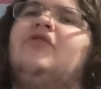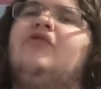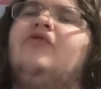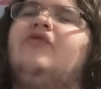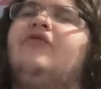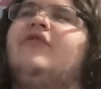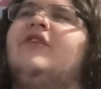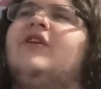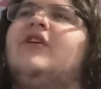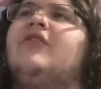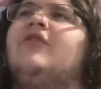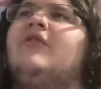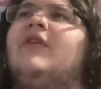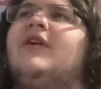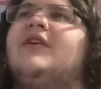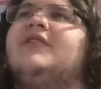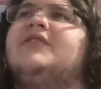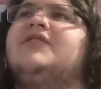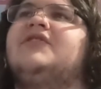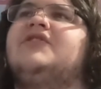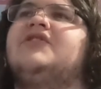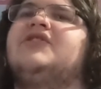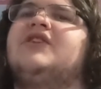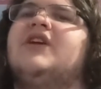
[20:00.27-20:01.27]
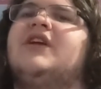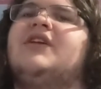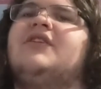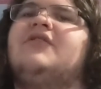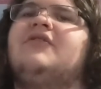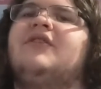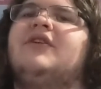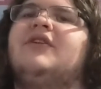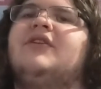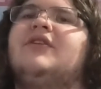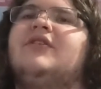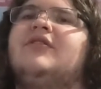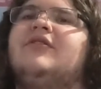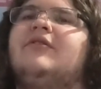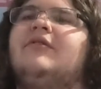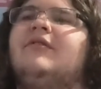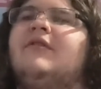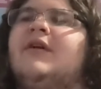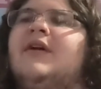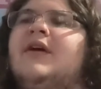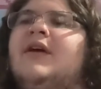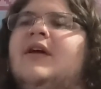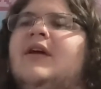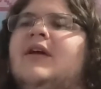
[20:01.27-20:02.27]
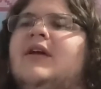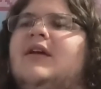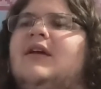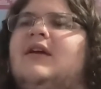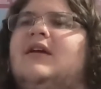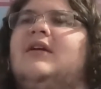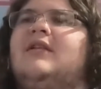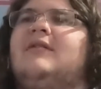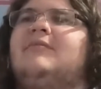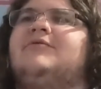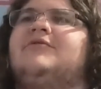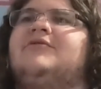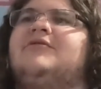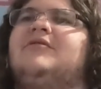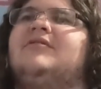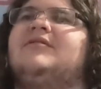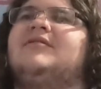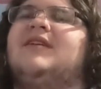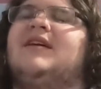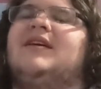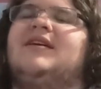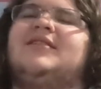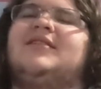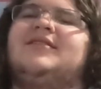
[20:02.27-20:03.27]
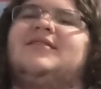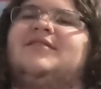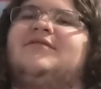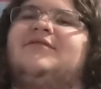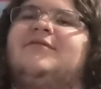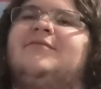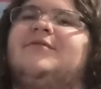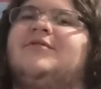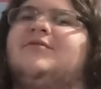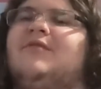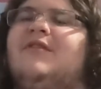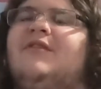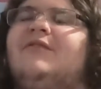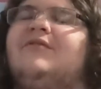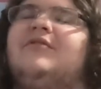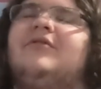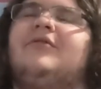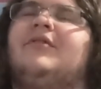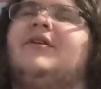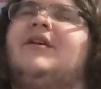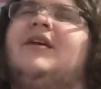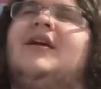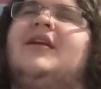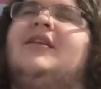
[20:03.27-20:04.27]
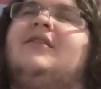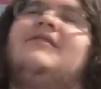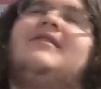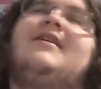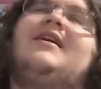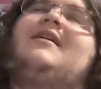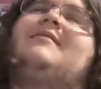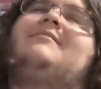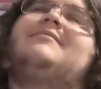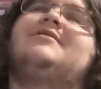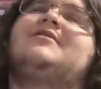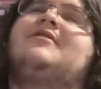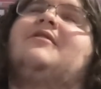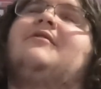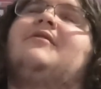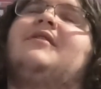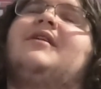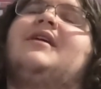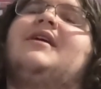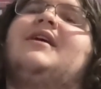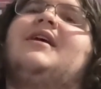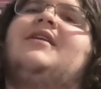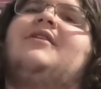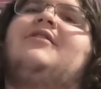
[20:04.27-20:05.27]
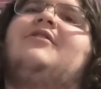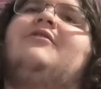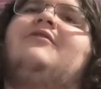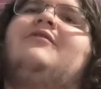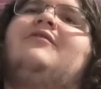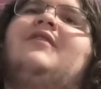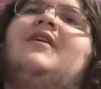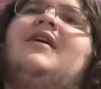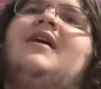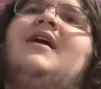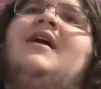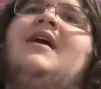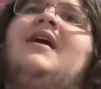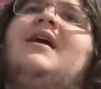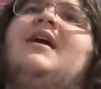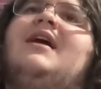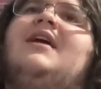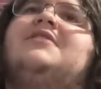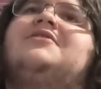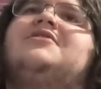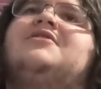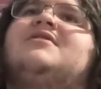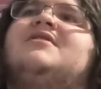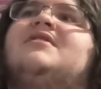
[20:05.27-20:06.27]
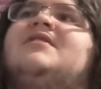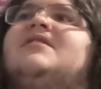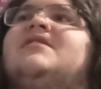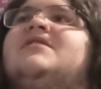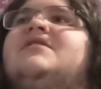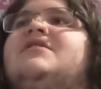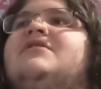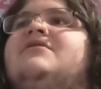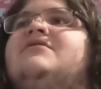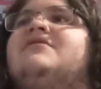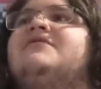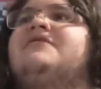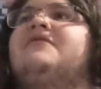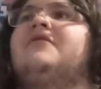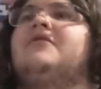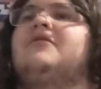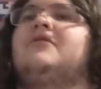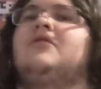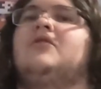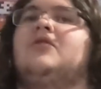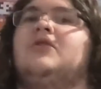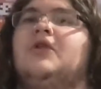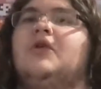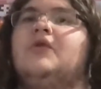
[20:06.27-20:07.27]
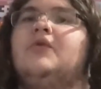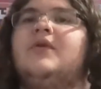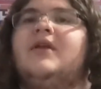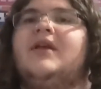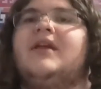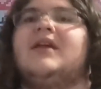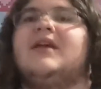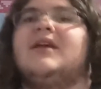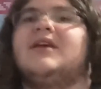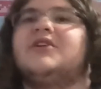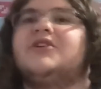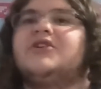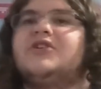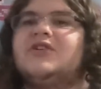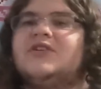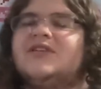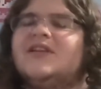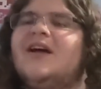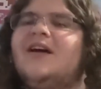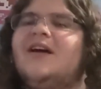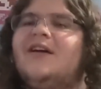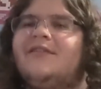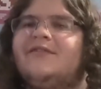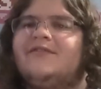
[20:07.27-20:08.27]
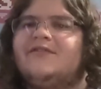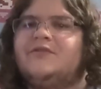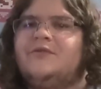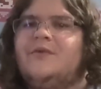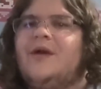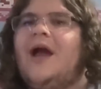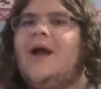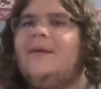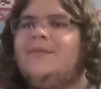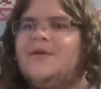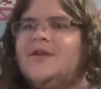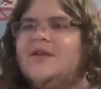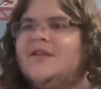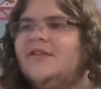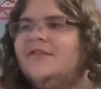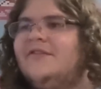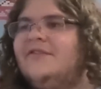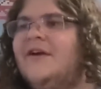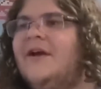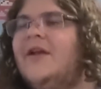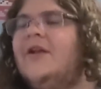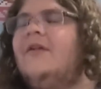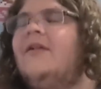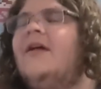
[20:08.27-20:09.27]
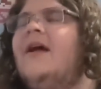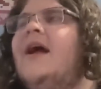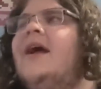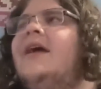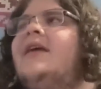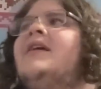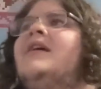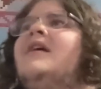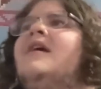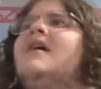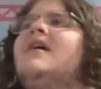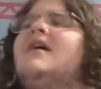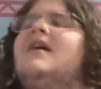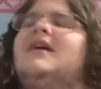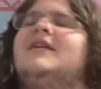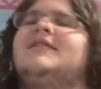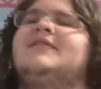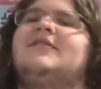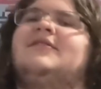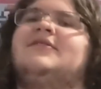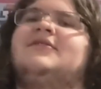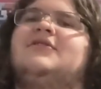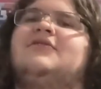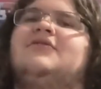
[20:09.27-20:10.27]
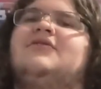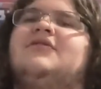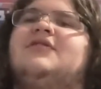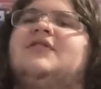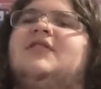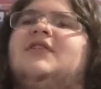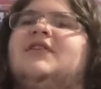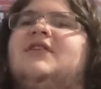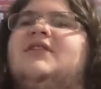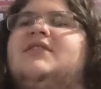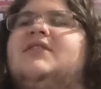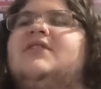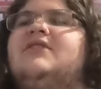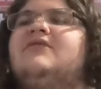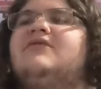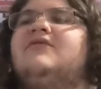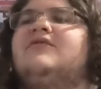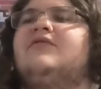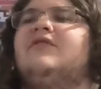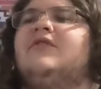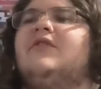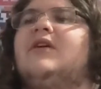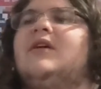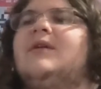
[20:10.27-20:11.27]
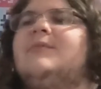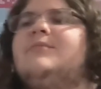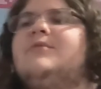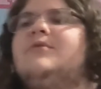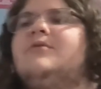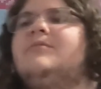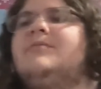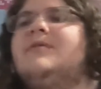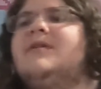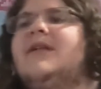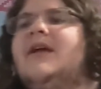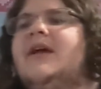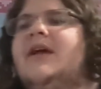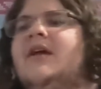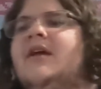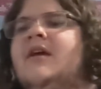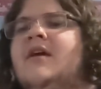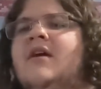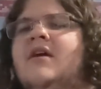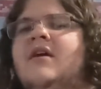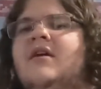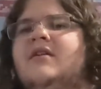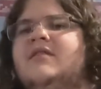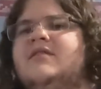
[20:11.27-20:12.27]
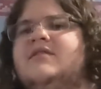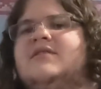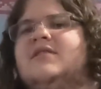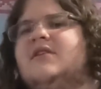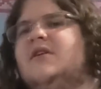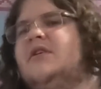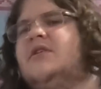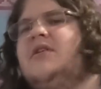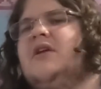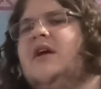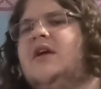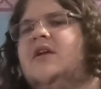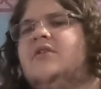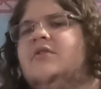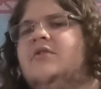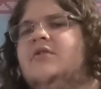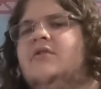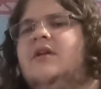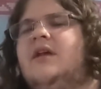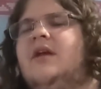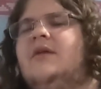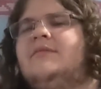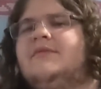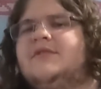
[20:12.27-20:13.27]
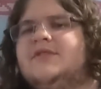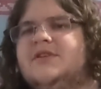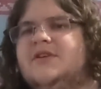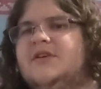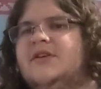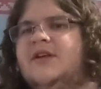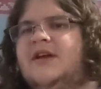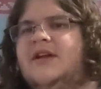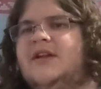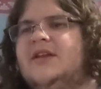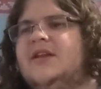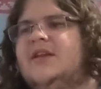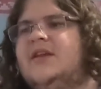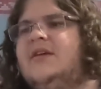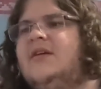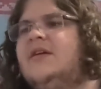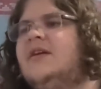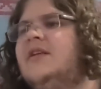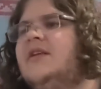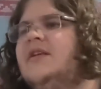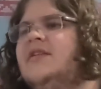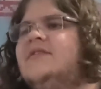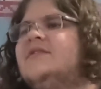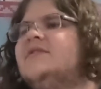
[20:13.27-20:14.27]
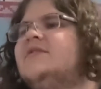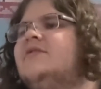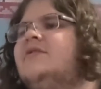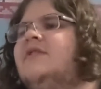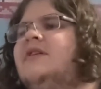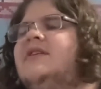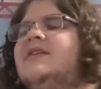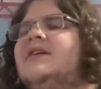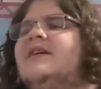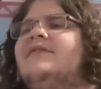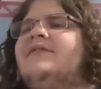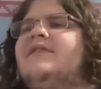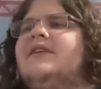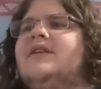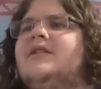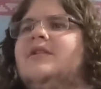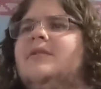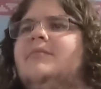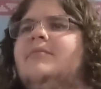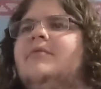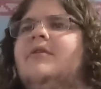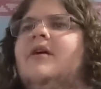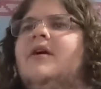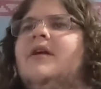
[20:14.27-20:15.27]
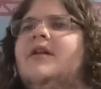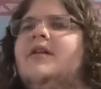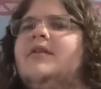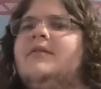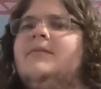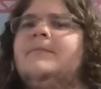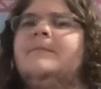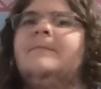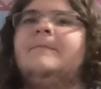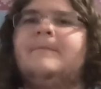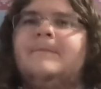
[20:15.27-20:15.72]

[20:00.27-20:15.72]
goofy, crazy shit you can do. And I'm sure it's like because it's from a 12 year old kid and the game is already kind of goofy. It's just an excuse for loony ish stuff to happen in the final act. It's also just an excuse for him to be like, son, I, your game was a good idea, and it's great to have like LeBron